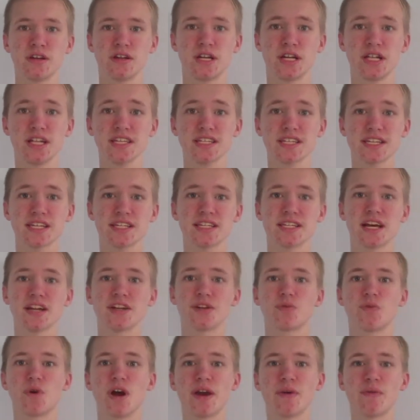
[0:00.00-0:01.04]
Now let's get down
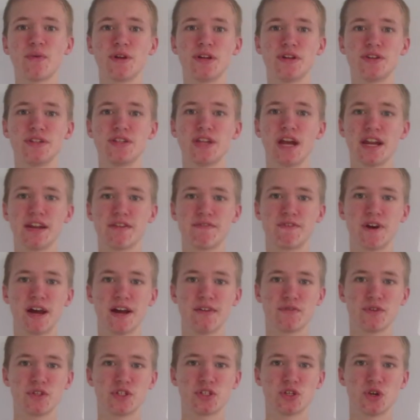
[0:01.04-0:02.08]
to why Windows
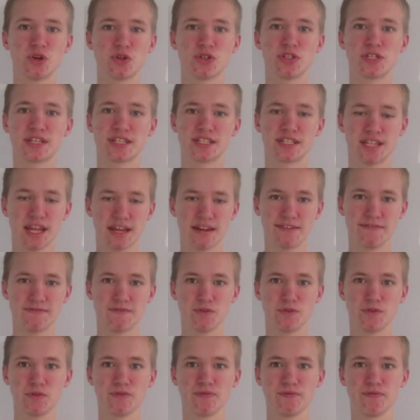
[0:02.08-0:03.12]
95 was so
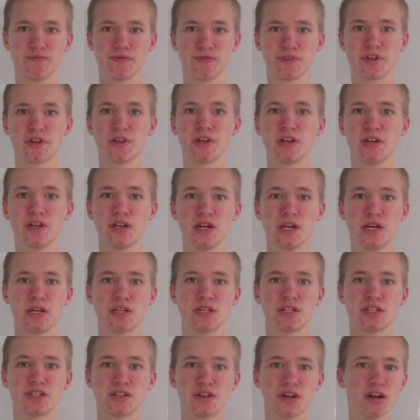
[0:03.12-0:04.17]
successful.
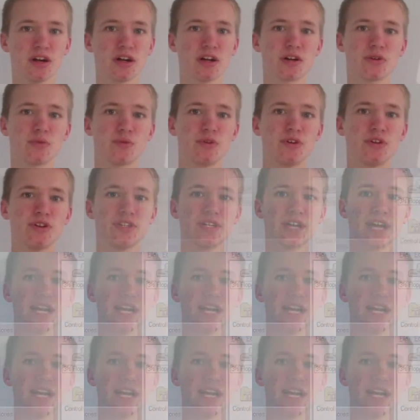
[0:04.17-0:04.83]
To start, Windows